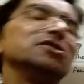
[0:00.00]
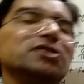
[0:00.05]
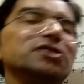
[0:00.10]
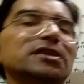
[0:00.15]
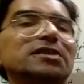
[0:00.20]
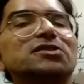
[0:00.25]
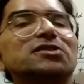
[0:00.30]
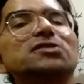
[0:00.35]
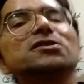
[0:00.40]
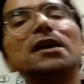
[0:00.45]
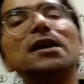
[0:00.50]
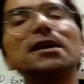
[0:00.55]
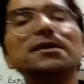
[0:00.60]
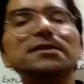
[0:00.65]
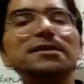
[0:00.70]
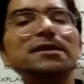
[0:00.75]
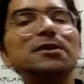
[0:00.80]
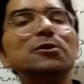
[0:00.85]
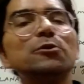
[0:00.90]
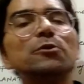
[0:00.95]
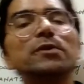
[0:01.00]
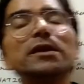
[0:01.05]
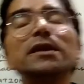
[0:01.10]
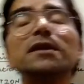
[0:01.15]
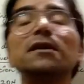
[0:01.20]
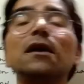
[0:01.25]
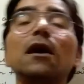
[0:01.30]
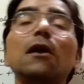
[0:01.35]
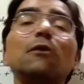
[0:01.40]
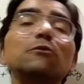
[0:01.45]
She started
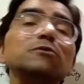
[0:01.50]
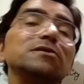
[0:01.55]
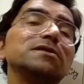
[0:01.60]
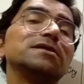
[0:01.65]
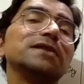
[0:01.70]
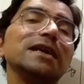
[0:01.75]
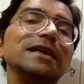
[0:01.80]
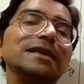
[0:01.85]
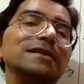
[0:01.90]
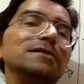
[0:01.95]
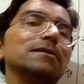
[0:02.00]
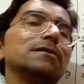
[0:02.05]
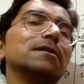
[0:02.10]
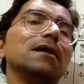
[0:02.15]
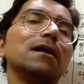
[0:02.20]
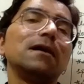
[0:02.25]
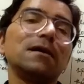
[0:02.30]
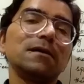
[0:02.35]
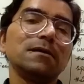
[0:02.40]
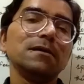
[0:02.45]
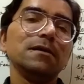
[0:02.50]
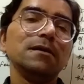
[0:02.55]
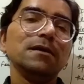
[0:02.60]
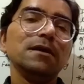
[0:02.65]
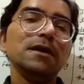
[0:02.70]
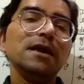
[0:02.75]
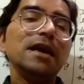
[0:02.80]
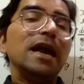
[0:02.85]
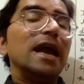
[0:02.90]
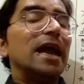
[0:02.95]
looking outside the car.
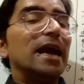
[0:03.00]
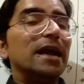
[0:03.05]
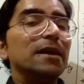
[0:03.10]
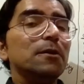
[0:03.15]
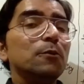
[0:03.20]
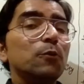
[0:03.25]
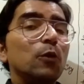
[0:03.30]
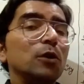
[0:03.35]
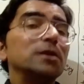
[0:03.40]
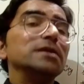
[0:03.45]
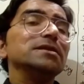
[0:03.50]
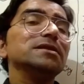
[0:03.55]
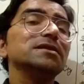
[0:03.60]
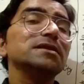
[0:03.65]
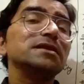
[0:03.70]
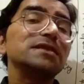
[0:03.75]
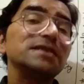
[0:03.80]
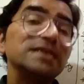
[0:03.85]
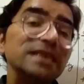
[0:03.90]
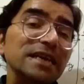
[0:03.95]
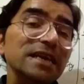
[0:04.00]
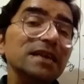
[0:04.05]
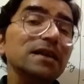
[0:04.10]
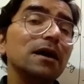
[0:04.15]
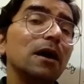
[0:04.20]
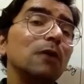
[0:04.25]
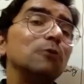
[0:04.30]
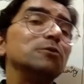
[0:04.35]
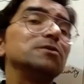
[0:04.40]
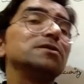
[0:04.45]
And what is the scene
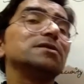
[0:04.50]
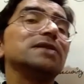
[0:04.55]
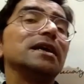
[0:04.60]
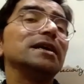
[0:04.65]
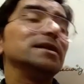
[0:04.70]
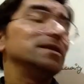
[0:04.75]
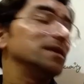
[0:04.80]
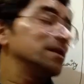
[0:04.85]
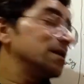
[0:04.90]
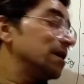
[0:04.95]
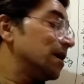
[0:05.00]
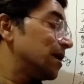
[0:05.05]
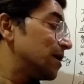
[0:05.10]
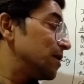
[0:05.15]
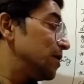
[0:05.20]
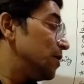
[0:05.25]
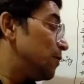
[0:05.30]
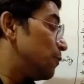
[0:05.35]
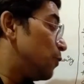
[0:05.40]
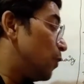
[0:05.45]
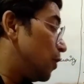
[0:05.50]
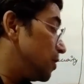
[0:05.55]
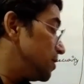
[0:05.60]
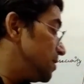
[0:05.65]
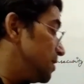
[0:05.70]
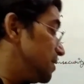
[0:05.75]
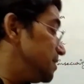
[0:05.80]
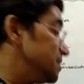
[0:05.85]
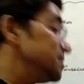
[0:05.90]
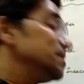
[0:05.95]
outside the car? What
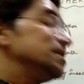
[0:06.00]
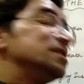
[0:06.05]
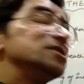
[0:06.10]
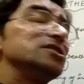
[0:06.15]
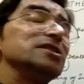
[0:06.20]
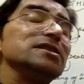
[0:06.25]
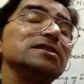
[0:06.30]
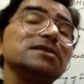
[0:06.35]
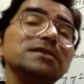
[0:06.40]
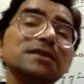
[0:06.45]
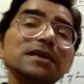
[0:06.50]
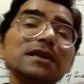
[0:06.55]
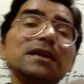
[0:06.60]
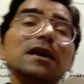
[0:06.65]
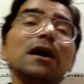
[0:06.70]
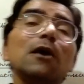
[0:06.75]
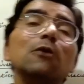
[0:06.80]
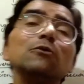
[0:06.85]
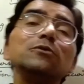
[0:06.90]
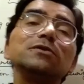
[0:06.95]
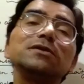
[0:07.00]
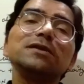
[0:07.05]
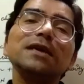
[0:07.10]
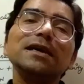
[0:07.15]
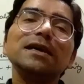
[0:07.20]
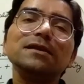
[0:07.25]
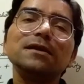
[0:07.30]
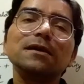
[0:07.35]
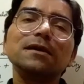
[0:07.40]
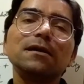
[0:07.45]
does she see
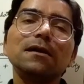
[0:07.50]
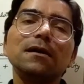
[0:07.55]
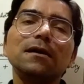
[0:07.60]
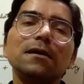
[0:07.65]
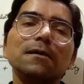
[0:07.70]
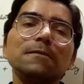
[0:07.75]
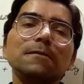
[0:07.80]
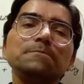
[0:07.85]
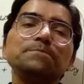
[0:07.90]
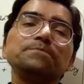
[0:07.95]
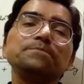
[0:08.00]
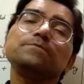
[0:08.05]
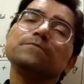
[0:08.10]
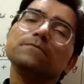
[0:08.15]
outside the car?